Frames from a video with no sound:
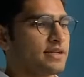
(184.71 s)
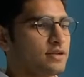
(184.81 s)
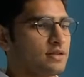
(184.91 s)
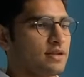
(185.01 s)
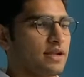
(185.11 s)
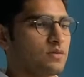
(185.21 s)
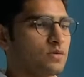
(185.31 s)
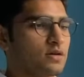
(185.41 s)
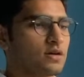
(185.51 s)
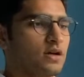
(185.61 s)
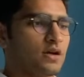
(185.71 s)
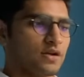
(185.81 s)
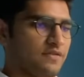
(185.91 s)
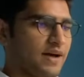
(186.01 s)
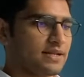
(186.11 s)
to the network to
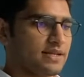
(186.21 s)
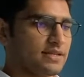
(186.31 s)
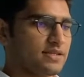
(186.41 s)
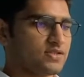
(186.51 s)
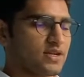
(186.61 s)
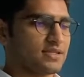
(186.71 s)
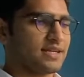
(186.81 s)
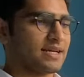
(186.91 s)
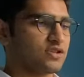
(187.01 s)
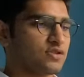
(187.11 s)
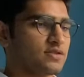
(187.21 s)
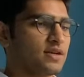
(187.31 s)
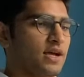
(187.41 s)
validate these transactions.